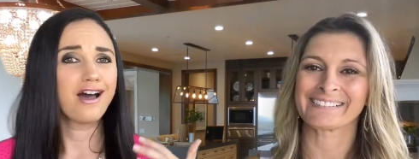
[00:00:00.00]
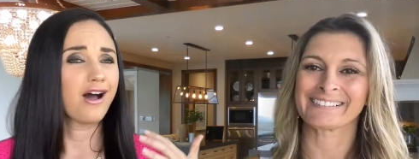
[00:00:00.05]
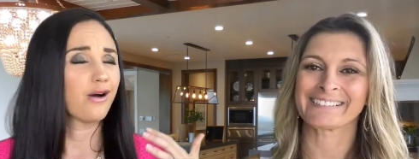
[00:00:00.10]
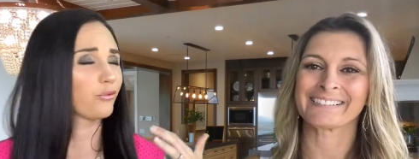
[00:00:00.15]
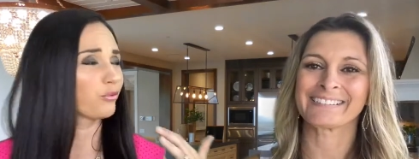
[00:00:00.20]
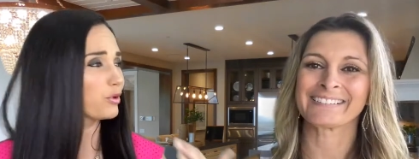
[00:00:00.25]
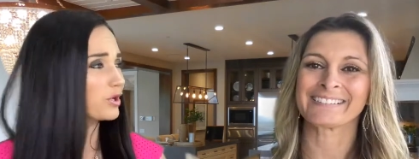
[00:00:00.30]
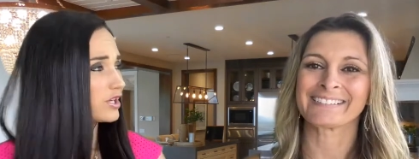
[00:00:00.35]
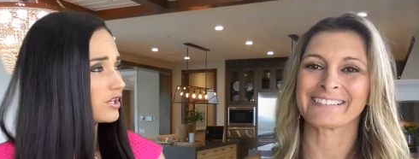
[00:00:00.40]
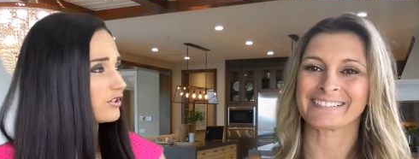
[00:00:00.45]

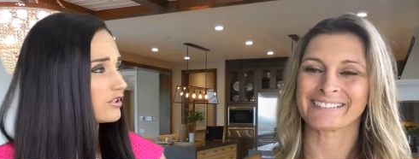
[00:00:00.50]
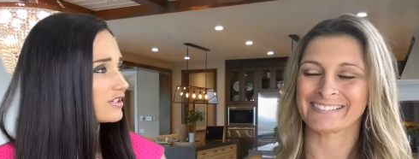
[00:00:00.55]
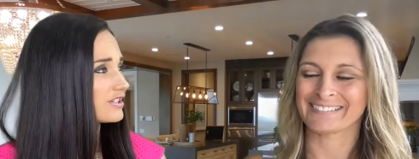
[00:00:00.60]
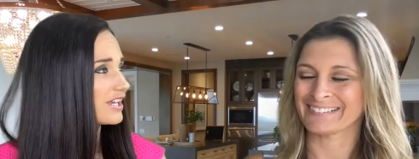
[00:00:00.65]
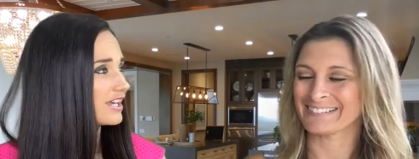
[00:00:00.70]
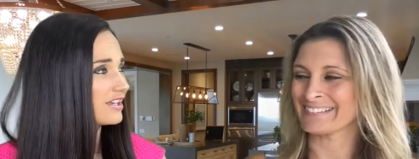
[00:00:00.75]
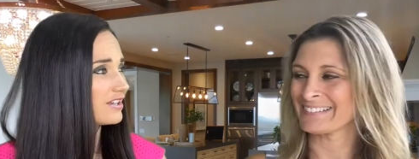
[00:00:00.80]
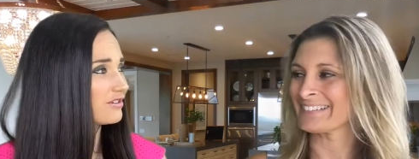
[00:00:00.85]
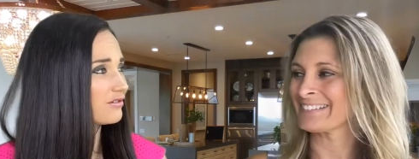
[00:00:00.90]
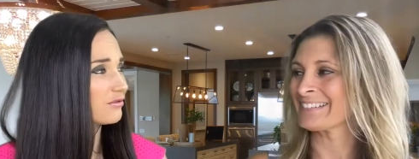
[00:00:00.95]
Speaker 1: We're here to
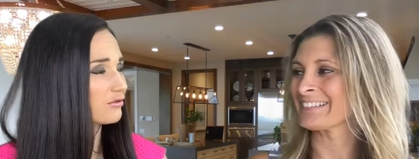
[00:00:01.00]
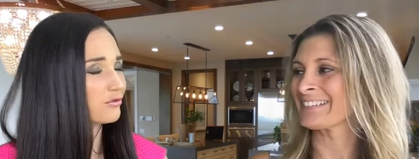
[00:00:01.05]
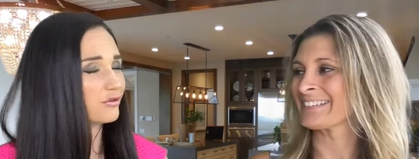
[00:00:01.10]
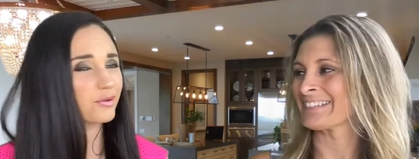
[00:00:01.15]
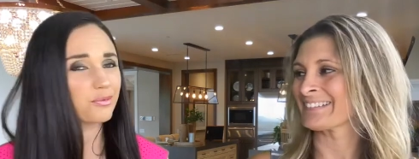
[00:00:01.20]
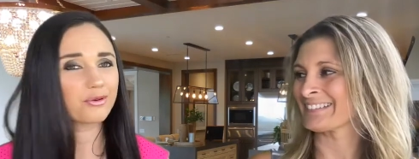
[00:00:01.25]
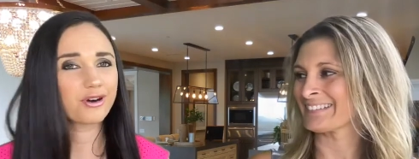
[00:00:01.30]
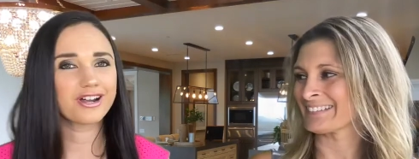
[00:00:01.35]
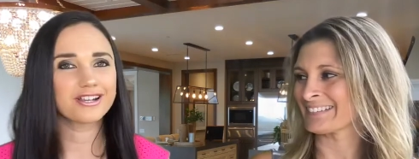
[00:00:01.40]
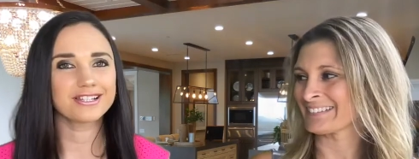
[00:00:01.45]
take you through the
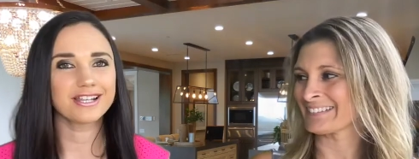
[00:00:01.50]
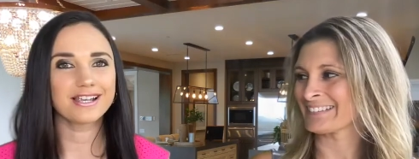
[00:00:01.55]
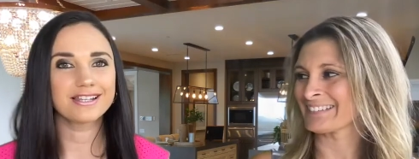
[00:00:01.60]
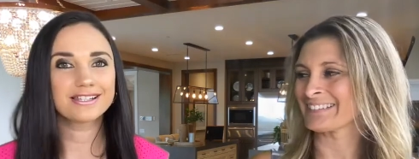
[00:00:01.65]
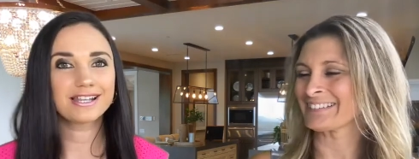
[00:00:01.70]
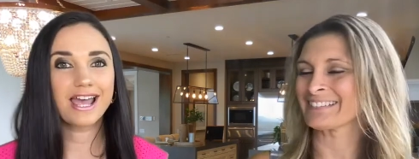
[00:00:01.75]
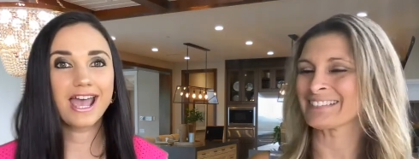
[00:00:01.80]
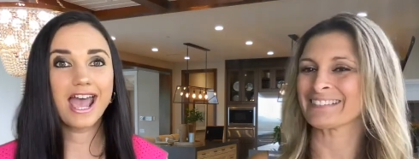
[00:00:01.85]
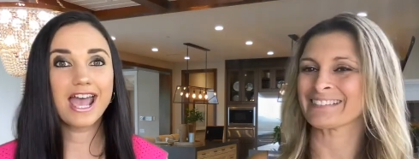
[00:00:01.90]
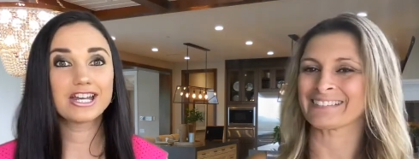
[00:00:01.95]
process
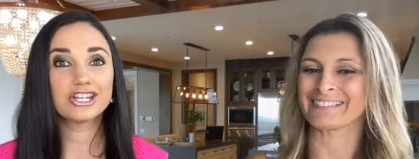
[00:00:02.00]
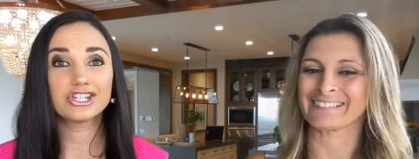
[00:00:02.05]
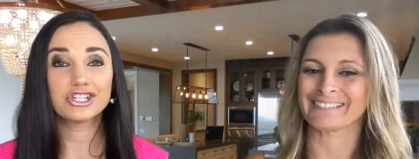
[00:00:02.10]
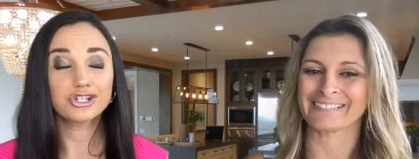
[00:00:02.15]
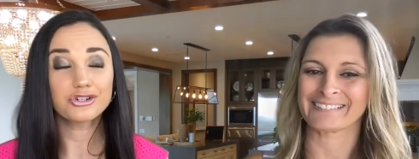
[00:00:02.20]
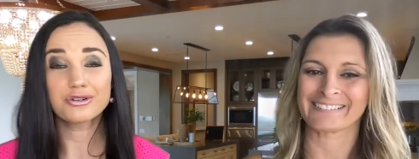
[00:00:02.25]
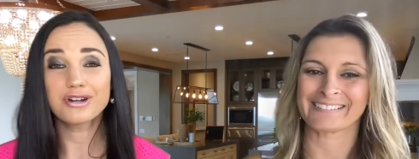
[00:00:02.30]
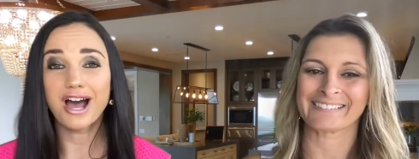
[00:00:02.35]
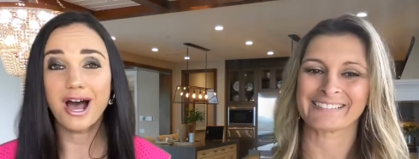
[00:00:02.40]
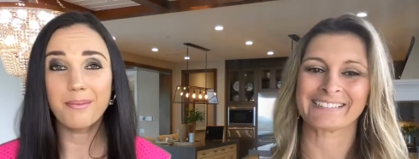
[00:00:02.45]
and
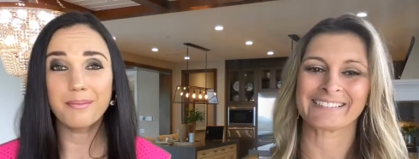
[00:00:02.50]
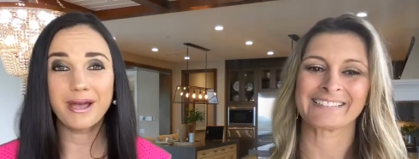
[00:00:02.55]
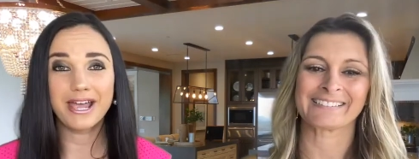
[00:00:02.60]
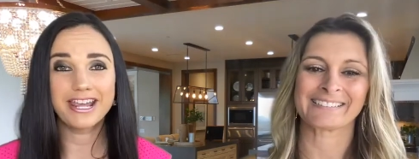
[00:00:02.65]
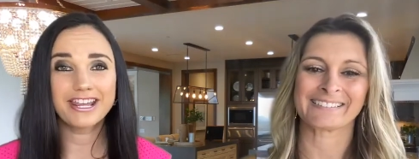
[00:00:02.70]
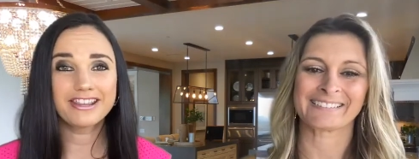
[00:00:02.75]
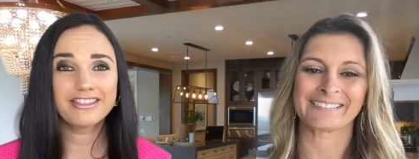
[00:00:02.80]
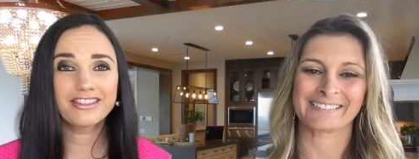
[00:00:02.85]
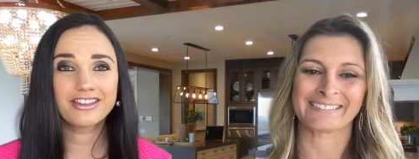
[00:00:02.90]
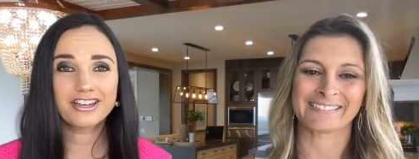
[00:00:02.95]
you're not
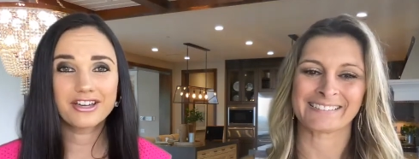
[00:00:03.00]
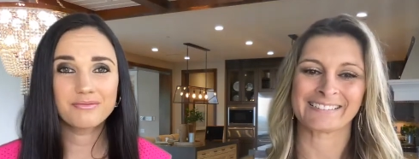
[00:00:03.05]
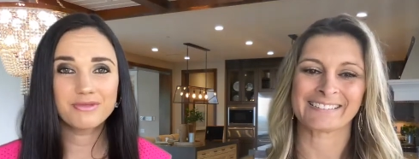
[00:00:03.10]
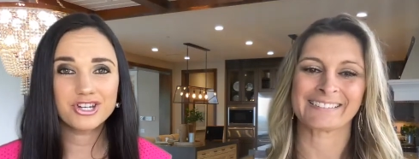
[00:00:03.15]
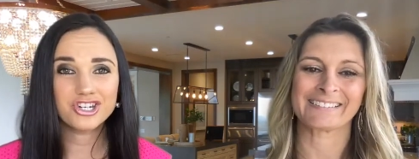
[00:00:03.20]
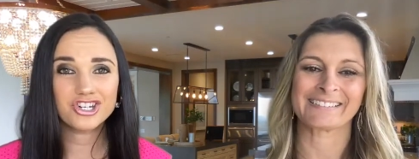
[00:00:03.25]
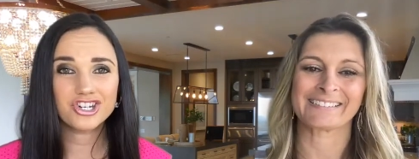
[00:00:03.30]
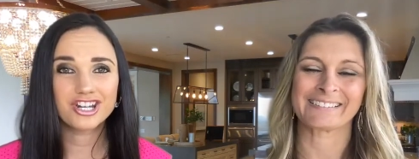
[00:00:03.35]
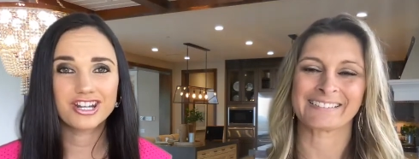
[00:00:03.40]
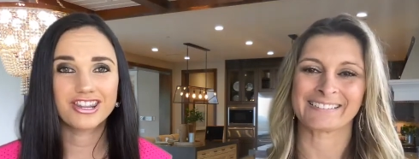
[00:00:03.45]
paying the
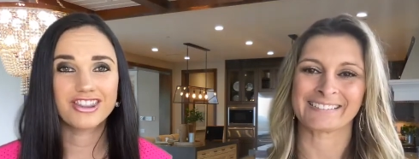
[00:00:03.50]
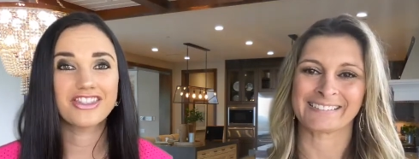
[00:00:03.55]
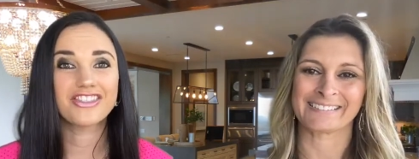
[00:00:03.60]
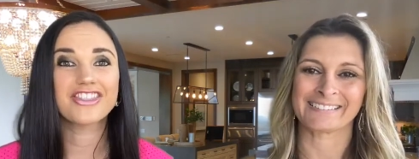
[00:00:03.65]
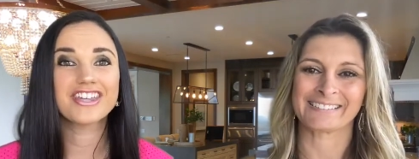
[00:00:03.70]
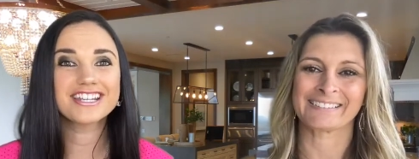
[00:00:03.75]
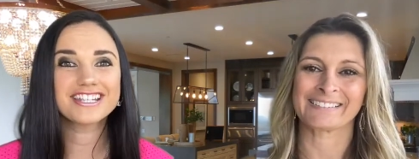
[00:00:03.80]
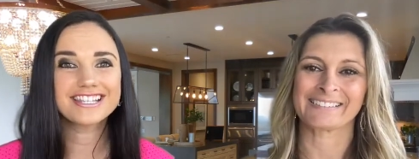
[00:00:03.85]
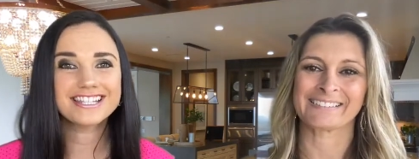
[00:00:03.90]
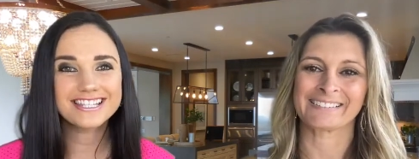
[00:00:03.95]
commission.
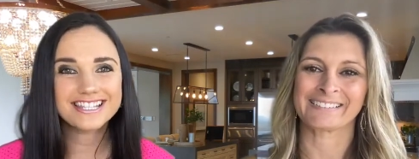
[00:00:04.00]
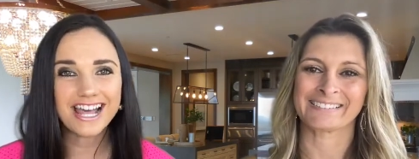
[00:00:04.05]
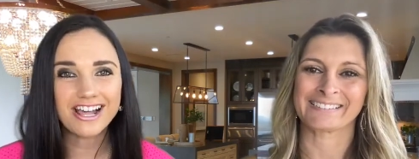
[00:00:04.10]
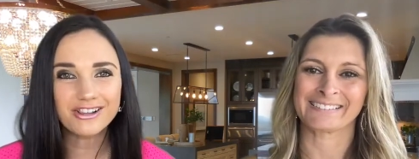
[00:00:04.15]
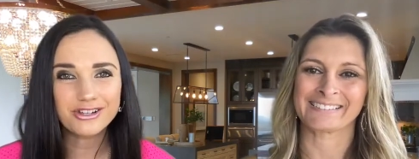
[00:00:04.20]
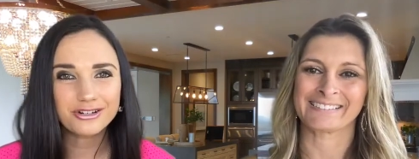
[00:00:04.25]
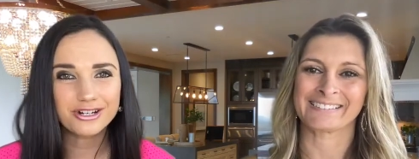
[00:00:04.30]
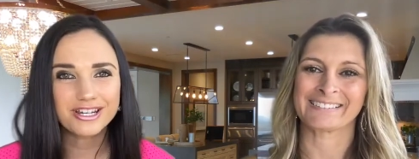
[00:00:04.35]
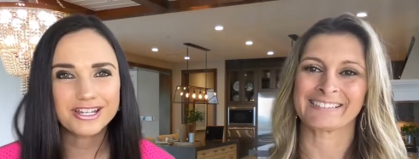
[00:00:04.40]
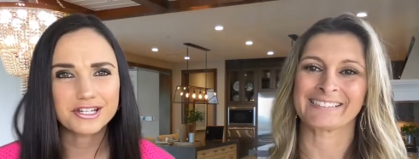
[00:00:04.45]
This
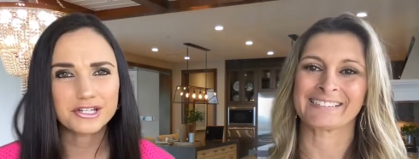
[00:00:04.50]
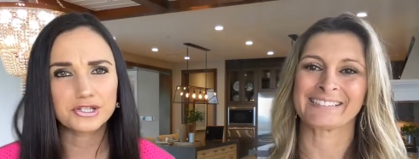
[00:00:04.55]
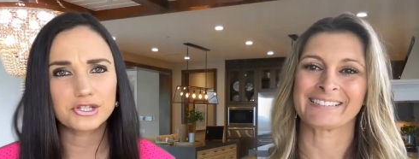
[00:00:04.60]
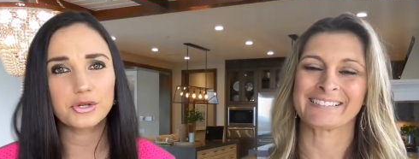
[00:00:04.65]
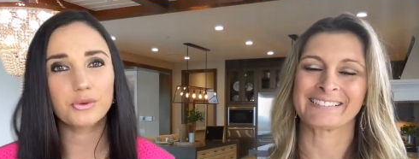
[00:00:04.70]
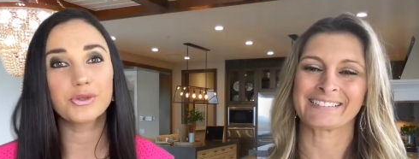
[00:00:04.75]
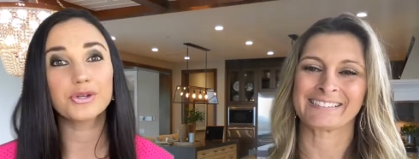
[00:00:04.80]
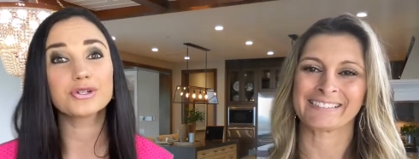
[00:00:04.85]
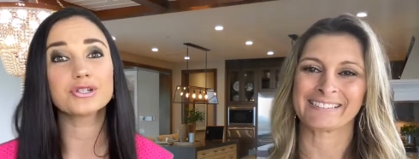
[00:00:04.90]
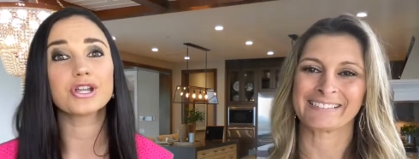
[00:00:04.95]
seller is. So
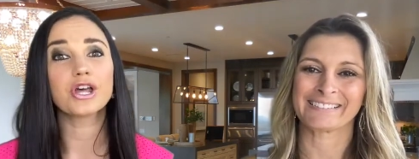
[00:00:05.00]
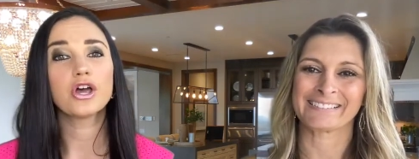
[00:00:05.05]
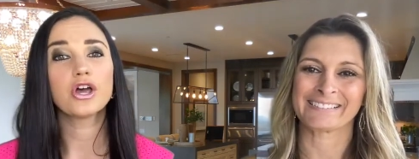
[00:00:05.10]
there's